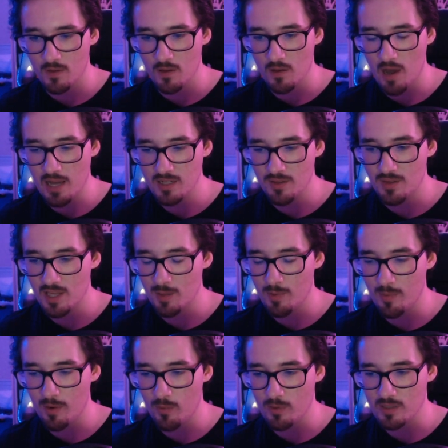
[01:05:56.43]
I had to think a bit
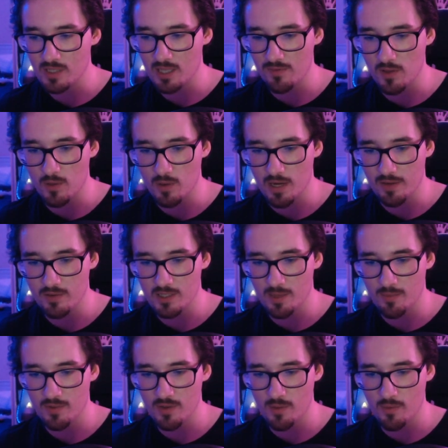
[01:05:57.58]
about what to give you, and after
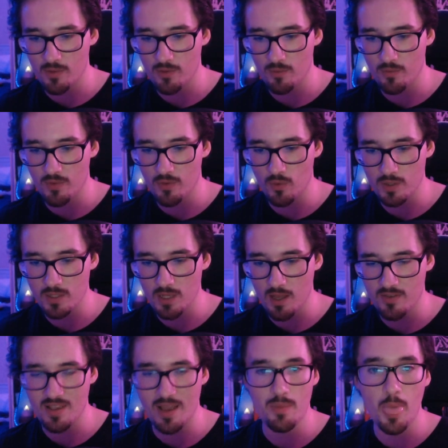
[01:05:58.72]
some thought,
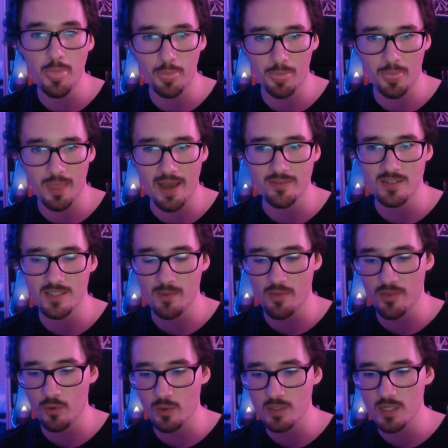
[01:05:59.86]

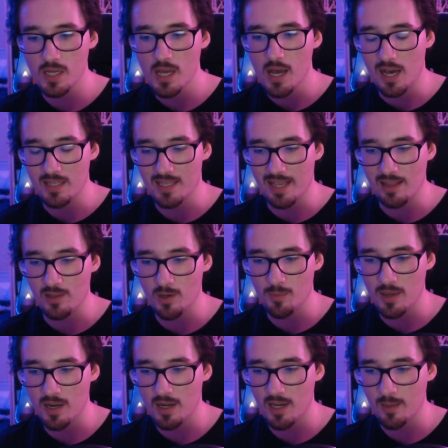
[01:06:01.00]
I settled on a
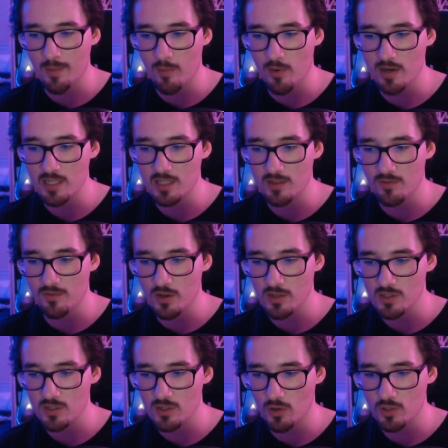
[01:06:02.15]
pin commemorating the
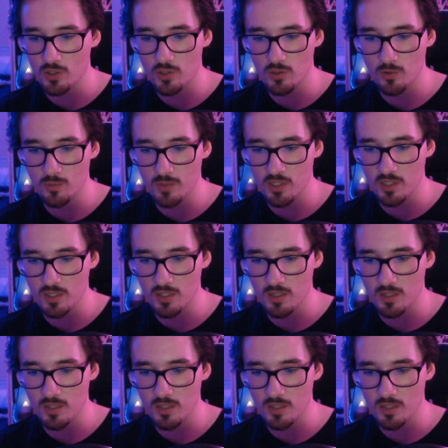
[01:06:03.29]
Vostok 2 mission.